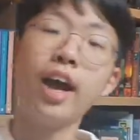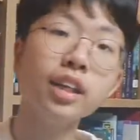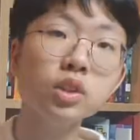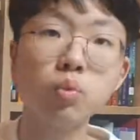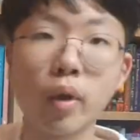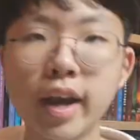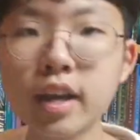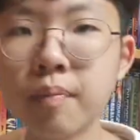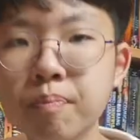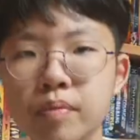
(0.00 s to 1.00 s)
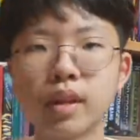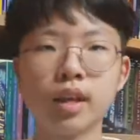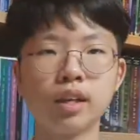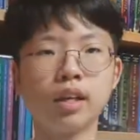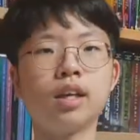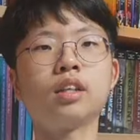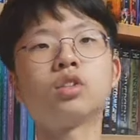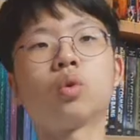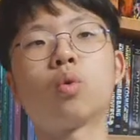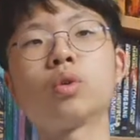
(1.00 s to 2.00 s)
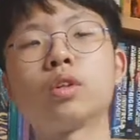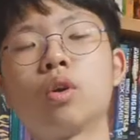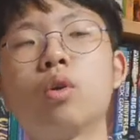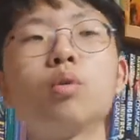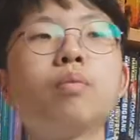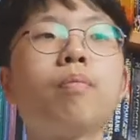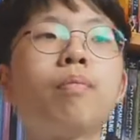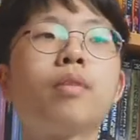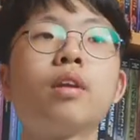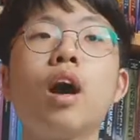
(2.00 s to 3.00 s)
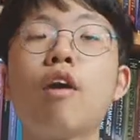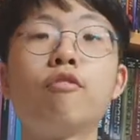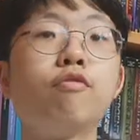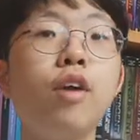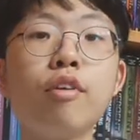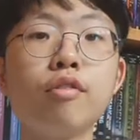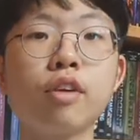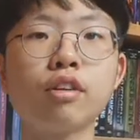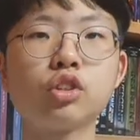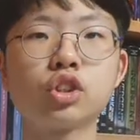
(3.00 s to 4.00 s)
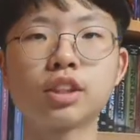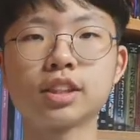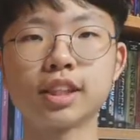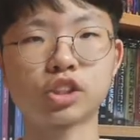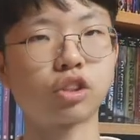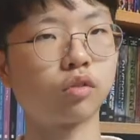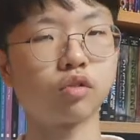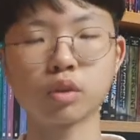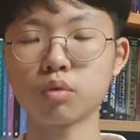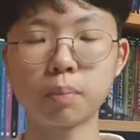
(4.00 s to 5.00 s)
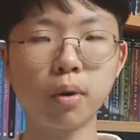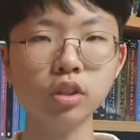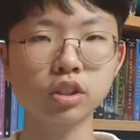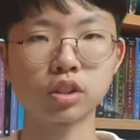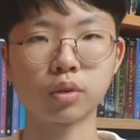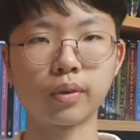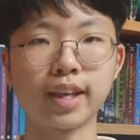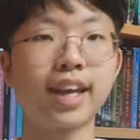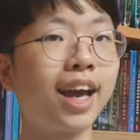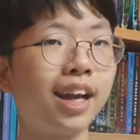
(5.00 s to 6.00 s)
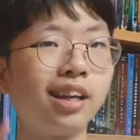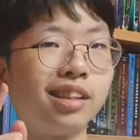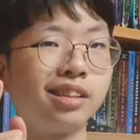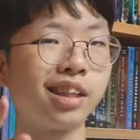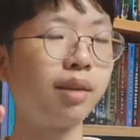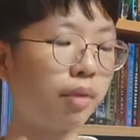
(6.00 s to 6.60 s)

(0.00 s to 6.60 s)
anyway, it is all in all a very very interesting section of the repository, and is named